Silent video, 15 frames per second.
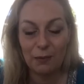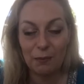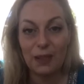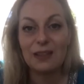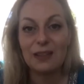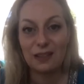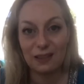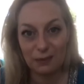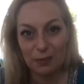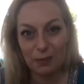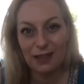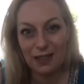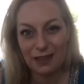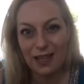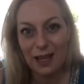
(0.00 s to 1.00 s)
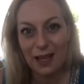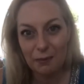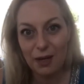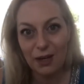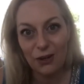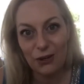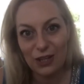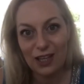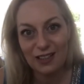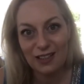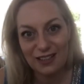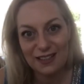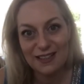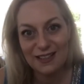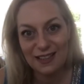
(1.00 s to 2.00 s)
but but the time
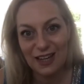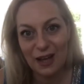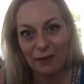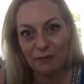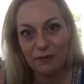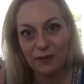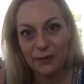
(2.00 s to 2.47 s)
allocated is enough.